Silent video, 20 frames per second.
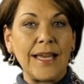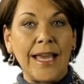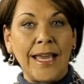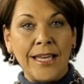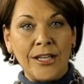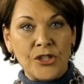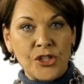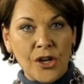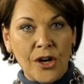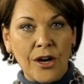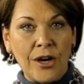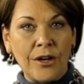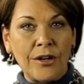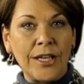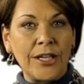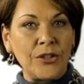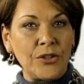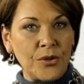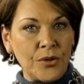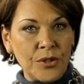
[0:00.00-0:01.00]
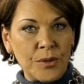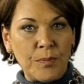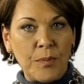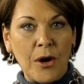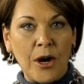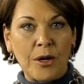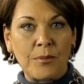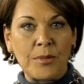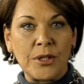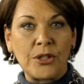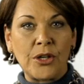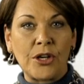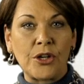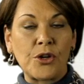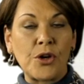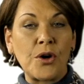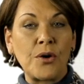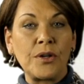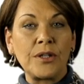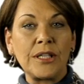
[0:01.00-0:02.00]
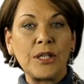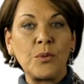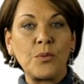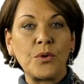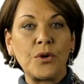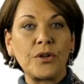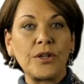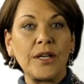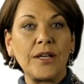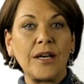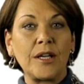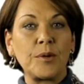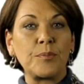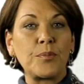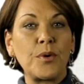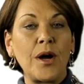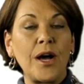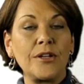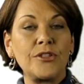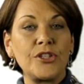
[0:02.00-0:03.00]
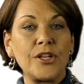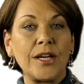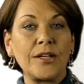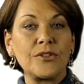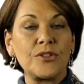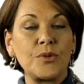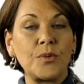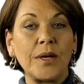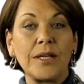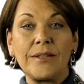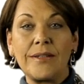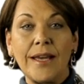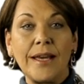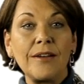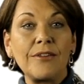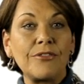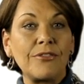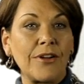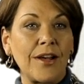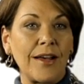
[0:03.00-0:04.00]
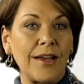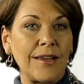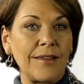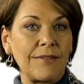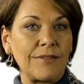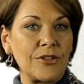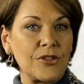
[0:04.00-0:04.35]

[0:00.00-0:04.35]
HR and your department are currently working on a project to identify